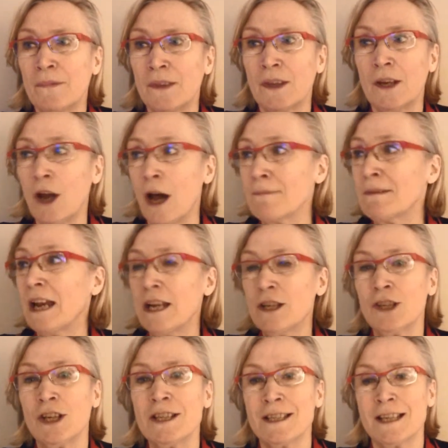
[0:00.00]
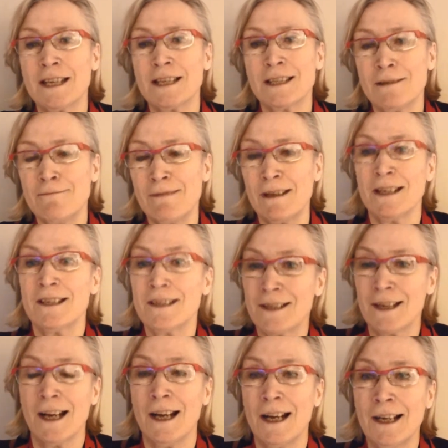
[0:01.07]
the nomination system is
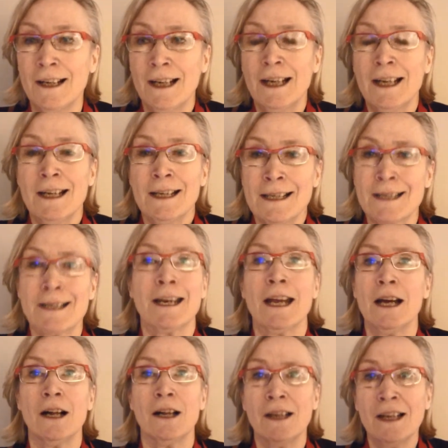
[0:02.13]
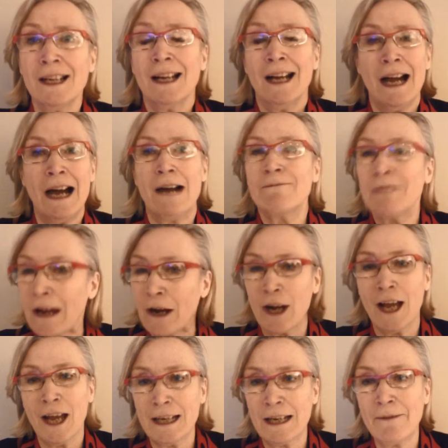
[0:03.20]
still a
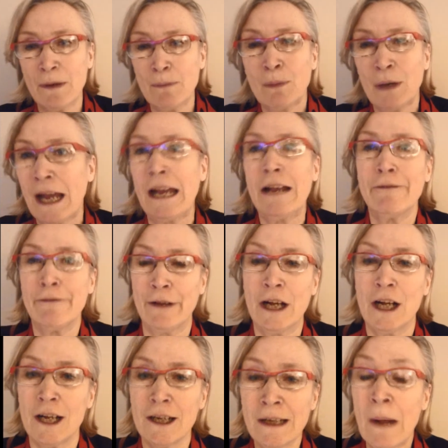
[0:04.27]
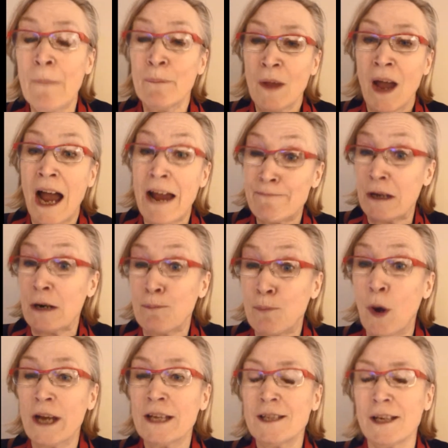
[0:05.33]
very uneven playing field. I've been
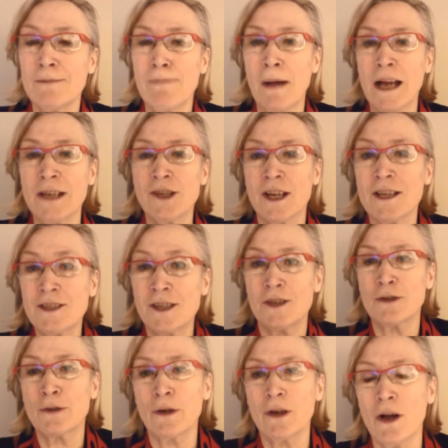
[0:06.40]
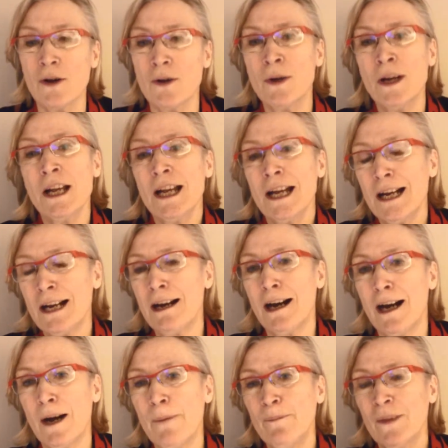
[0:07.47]
appointed by Justin Trudeau
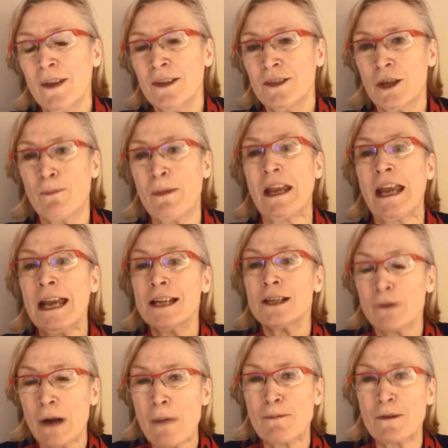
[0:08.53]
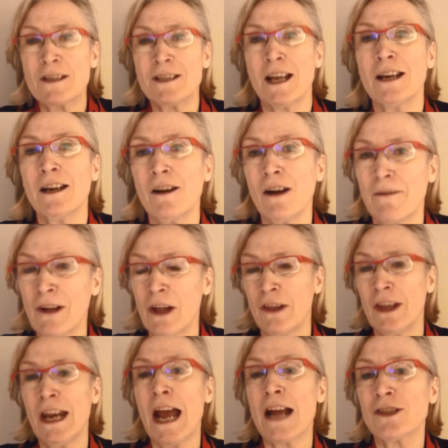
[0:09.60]
to be his representative on
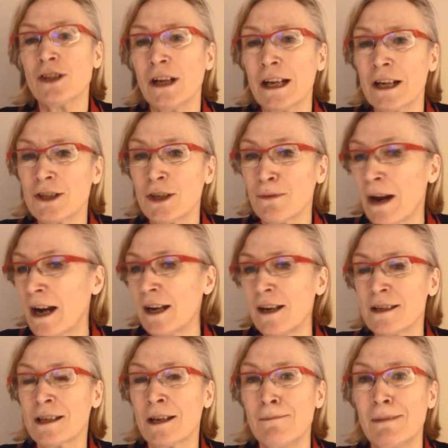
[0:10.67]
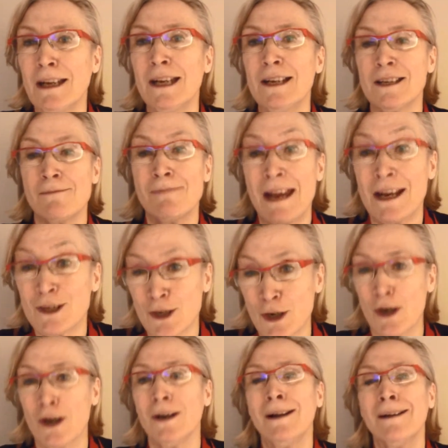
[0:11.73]
the National Election Readiness Committee to make
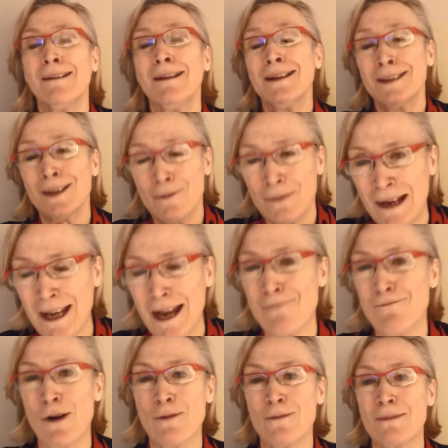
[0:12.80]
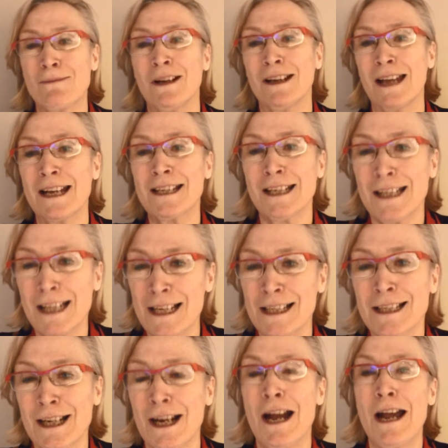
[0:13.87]
sure that we get more women elected
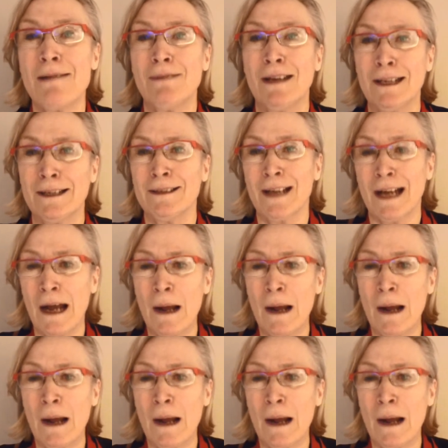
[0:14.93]
this time. And